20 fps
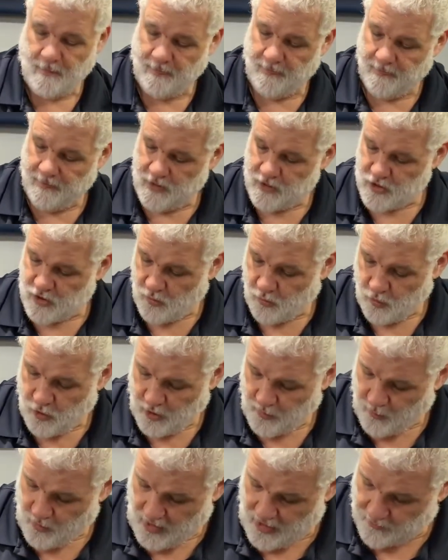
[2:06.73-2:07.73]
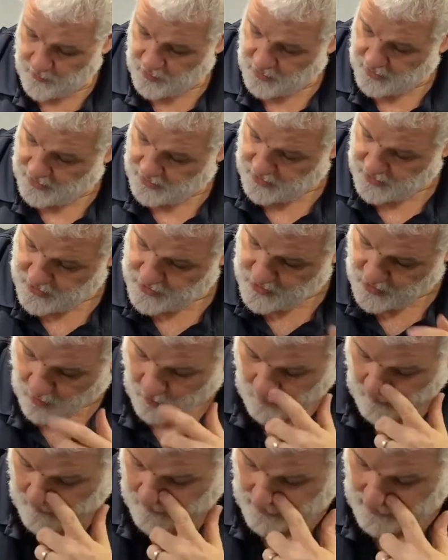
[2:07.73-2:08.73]
this will work properly.
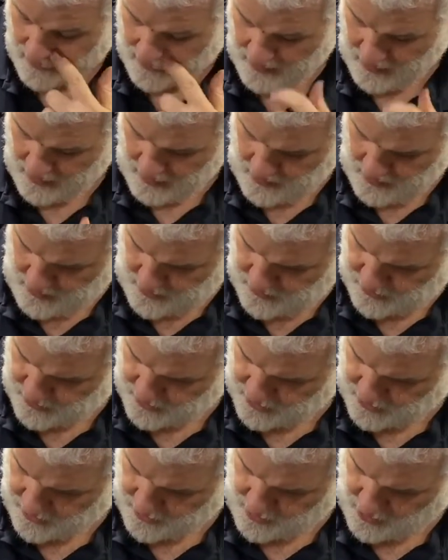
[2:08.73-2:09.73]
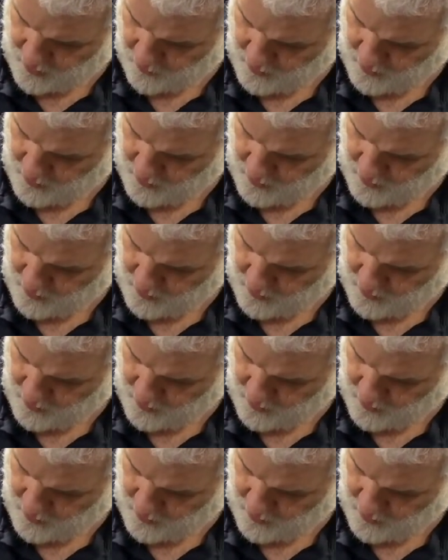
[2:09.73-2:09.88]
So to start out